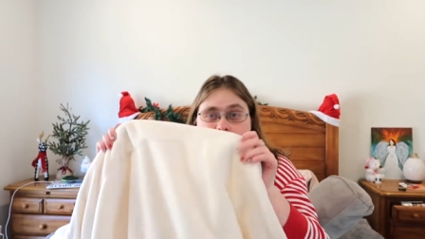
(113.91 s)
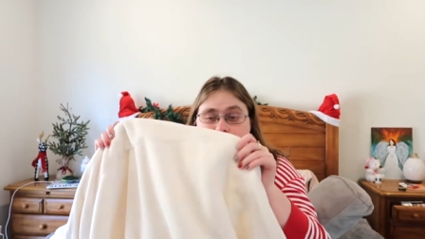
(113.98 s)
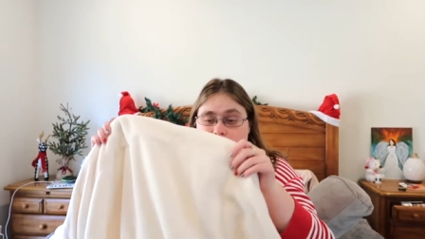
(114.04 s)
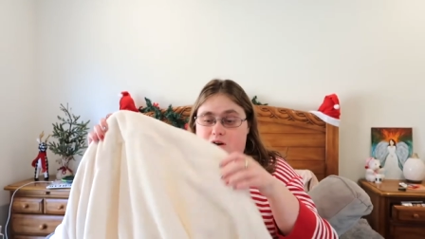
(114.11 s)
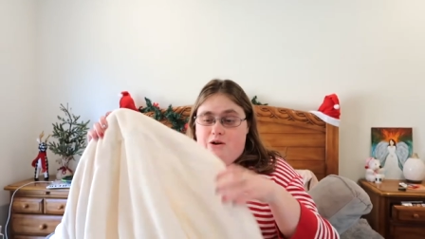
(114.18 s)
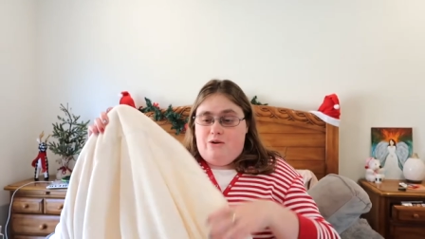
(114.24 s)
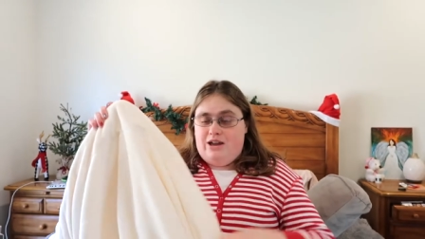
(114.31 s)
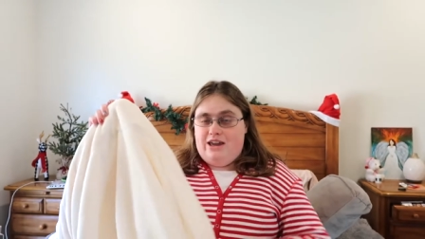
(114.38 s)

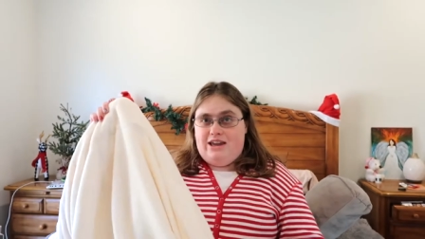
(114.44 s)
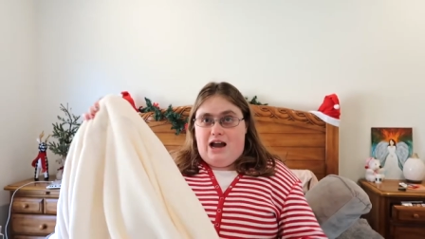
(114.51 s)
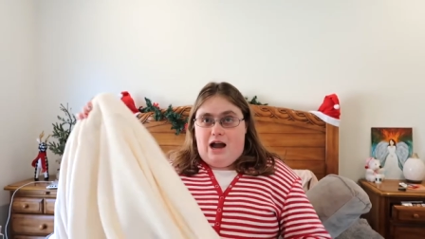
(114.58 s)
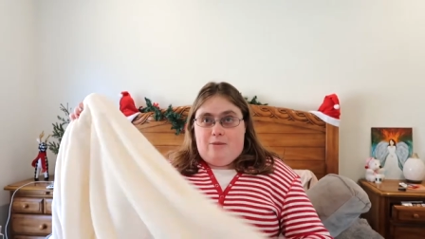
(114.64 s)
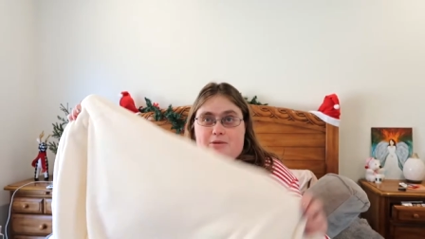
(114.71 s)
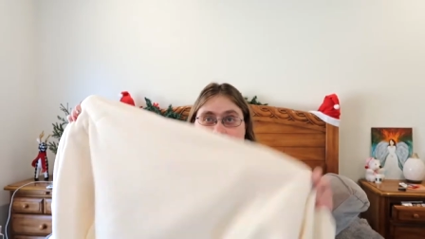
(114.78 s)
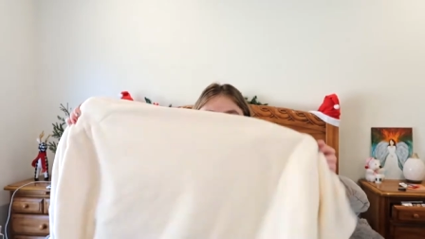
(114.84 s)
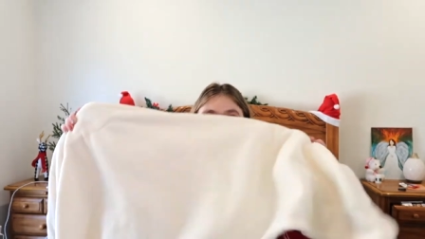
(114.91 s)
So he
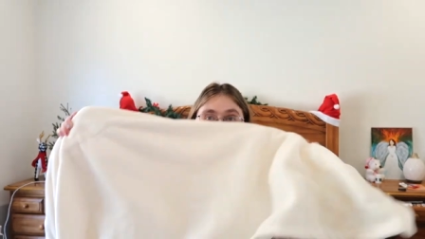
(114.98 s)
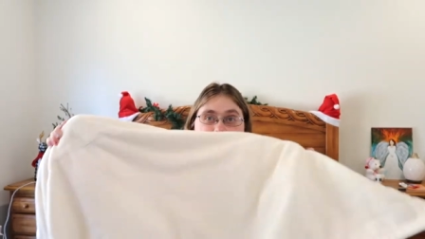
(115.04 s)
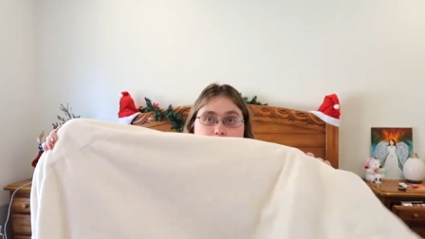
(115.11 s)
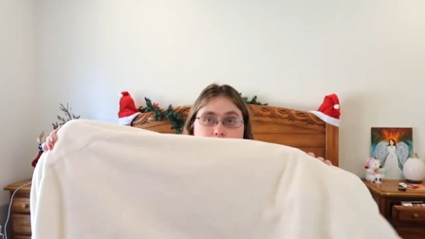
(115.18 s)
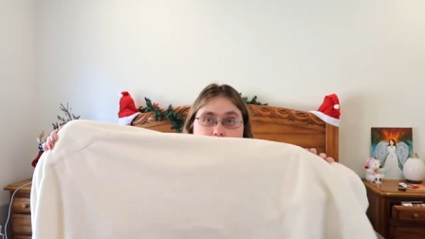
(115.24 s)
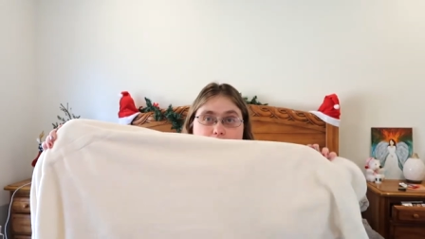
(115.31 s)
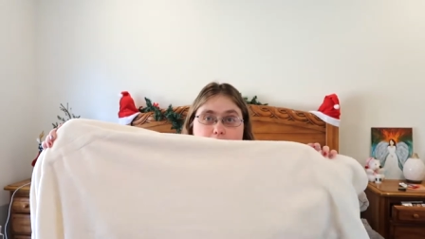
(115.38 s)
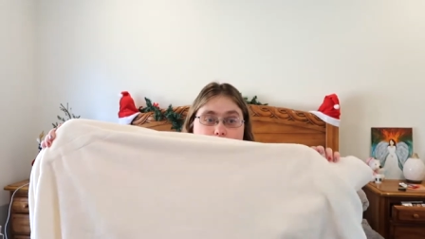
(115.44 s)
got me
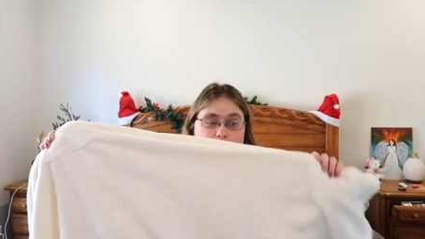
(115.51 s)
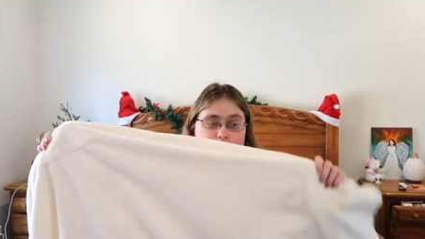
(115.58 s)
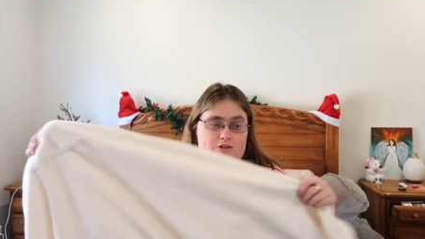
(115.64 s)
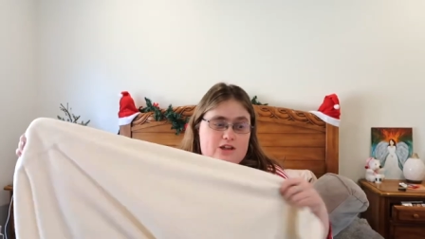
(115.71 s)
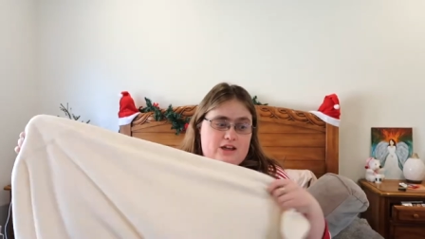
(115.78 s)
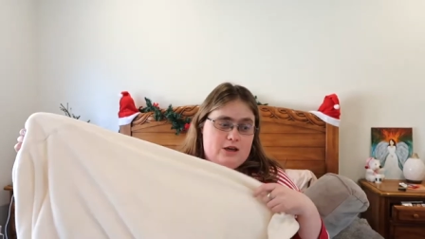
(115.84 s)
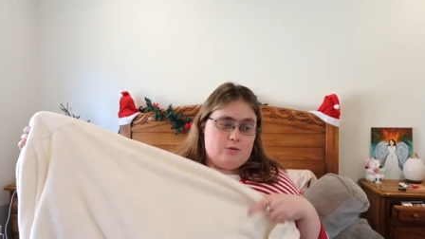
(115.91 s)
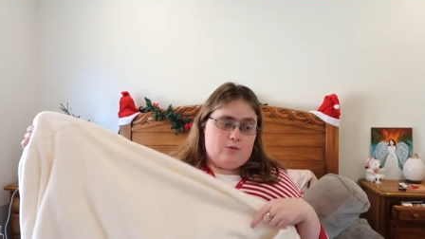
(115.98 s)
another one.
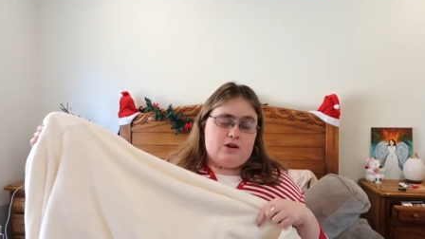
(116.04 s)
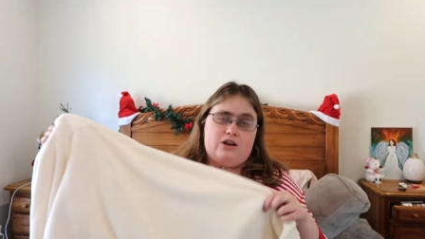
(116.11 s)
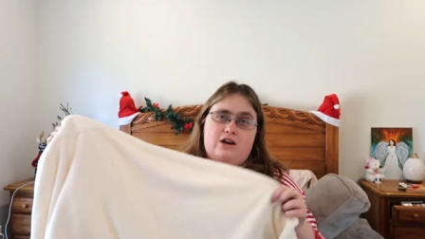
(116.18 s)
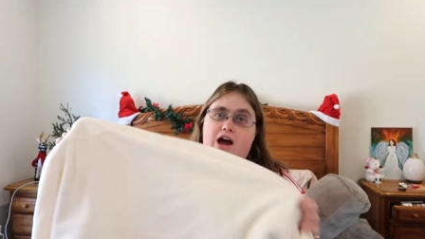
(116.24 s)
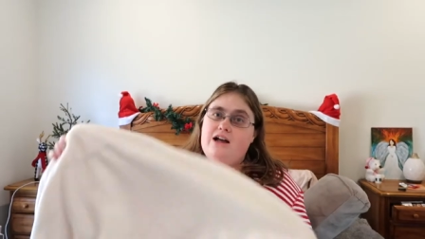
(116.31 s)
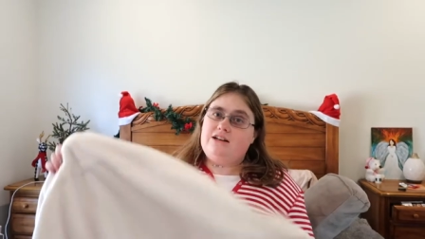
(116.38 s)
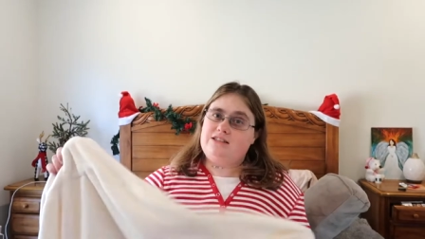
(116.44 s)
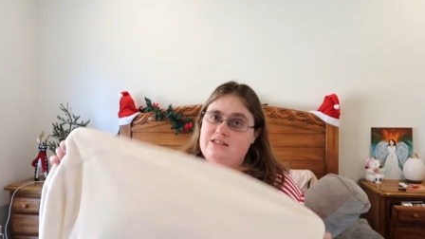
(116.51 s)
Hopefully he will
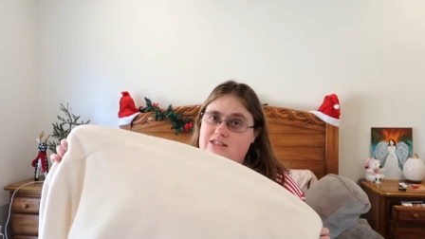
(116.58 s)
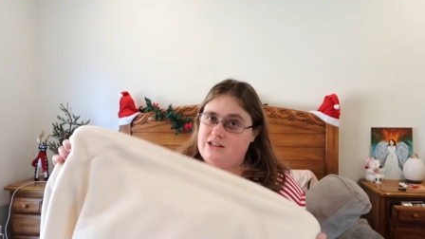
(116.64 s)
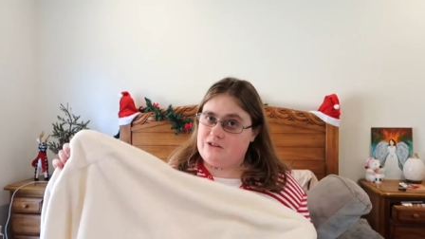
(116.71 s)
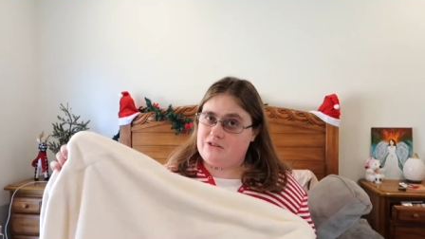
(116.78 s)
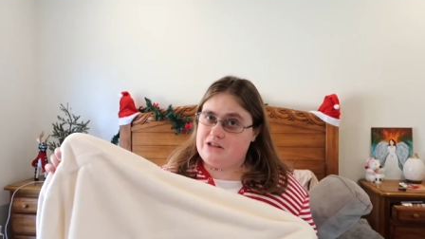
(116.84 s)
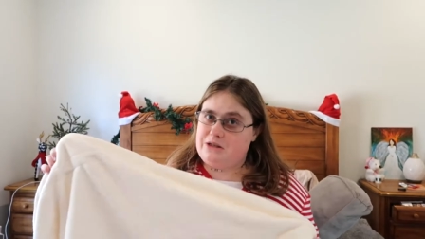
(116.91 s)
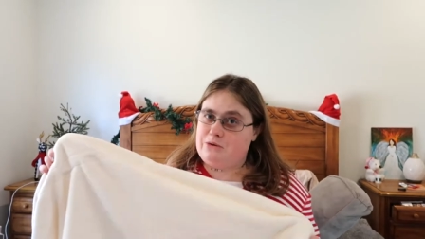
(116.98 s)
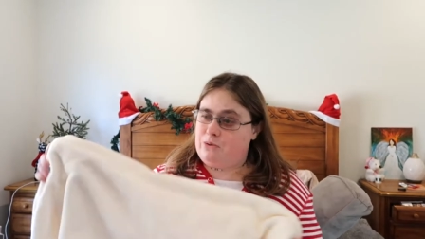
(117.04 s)
not
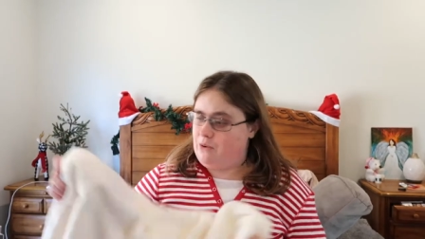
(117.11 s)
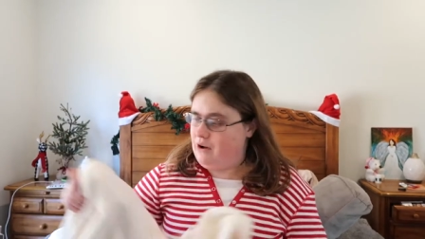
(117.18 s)
steal this